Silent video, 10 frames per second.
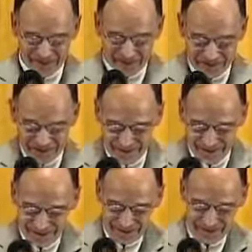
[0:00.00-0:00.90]
You
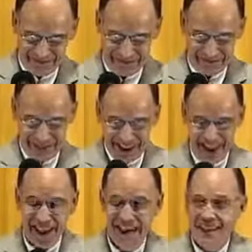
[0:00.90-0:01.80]

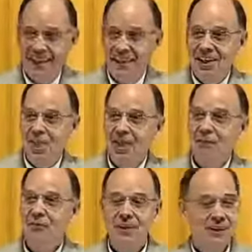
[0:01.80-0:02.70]
know,
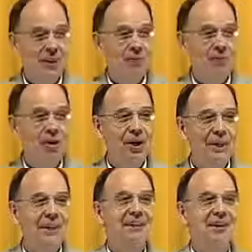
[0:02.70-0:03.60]
if the little boy
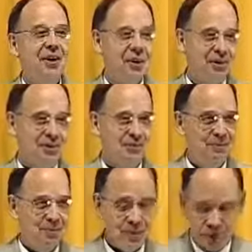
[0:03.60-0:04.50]
did go
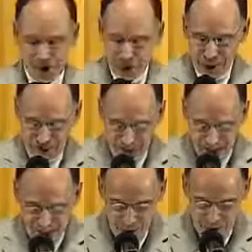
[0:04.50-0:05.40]
to church
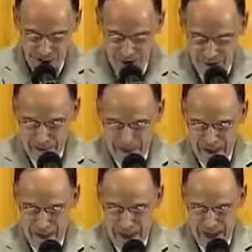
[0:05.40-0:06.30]
that weekend,
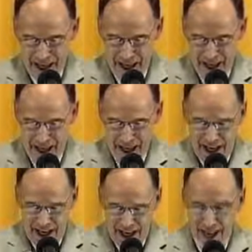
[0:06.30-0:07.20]

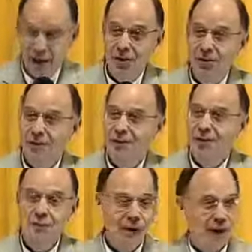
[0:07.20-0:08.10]
I don't think
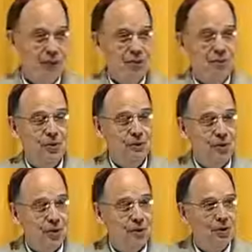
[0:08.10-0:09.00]
the pastor would have
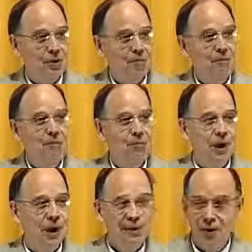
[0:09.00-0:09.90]
told him
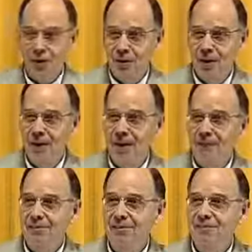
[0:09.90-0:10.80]
what I learned about
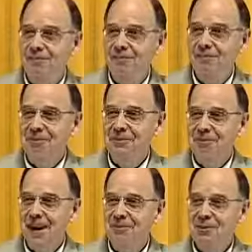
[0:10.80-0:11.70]
heaven
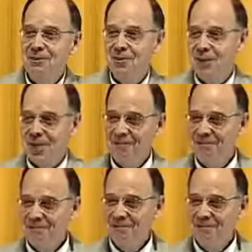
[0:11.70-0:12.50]
whenever I was growing up.